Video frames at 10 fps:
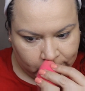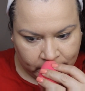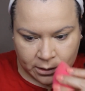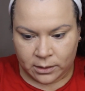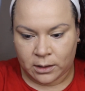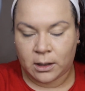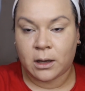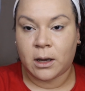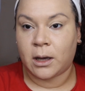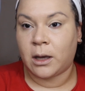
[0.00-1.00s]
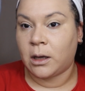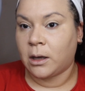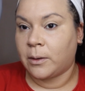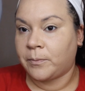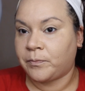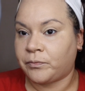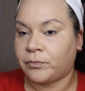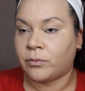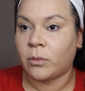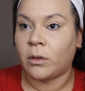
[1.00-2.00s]
I think I
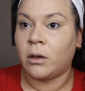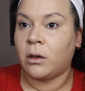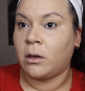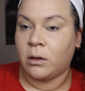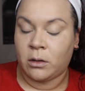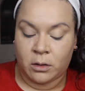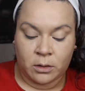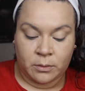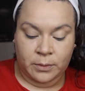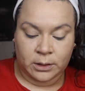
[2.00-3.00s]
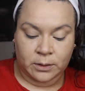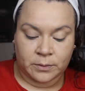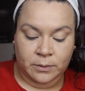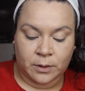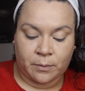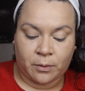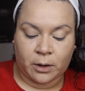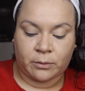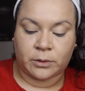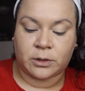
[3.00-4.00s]
picked up some of that
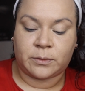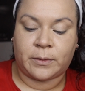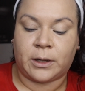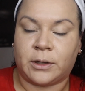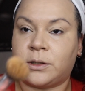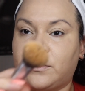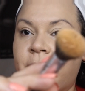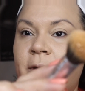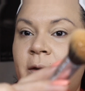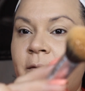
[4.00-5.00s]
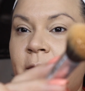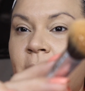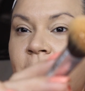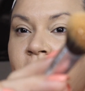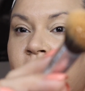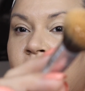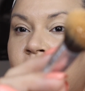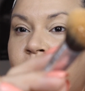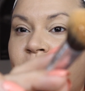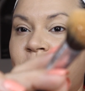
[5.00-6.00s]
product with a sponge. Very, very, very
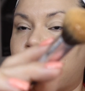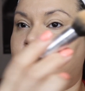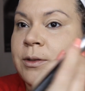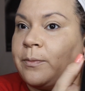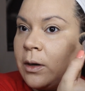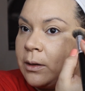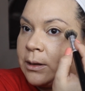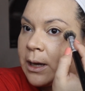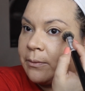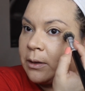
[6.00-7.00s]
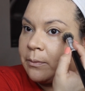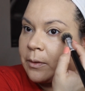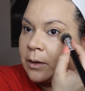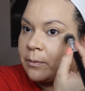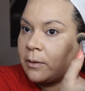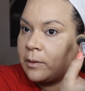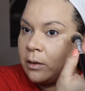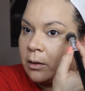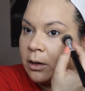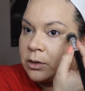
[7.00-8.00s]
little, just barely dabbed it. That's probably
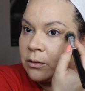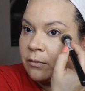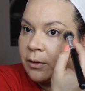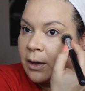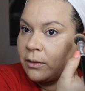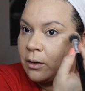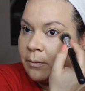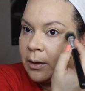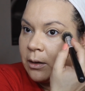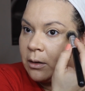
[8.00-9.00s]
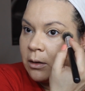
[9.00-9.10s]
a lot just for that there, but